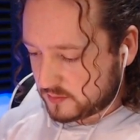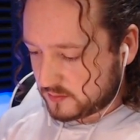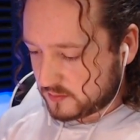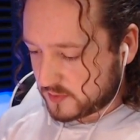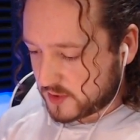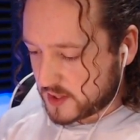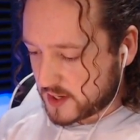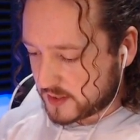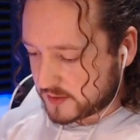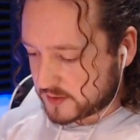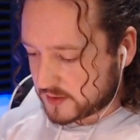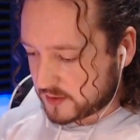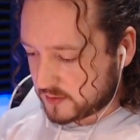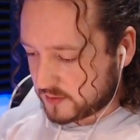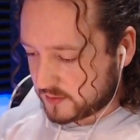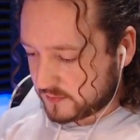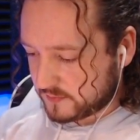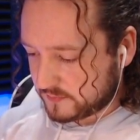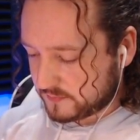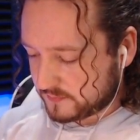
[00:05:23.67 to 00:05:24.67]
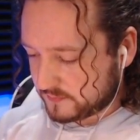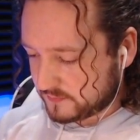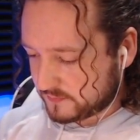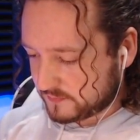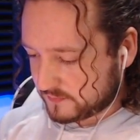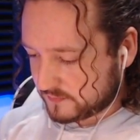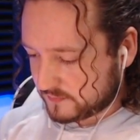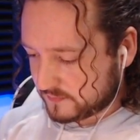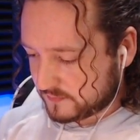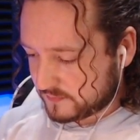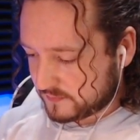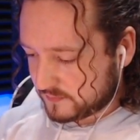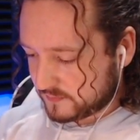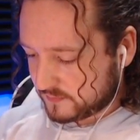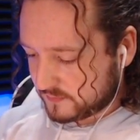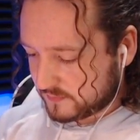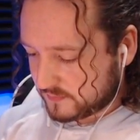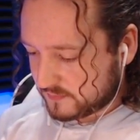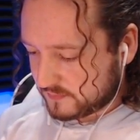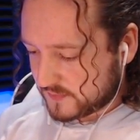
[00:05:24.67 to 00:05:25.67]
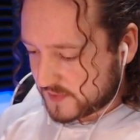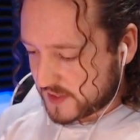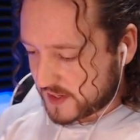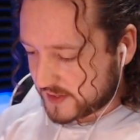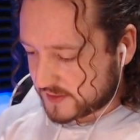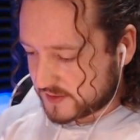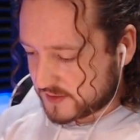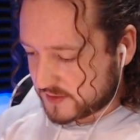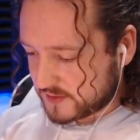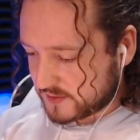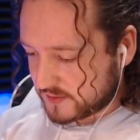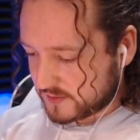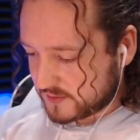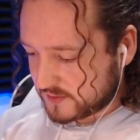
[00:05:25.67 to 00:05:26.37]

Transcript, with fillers: What do you got, dude? Nice.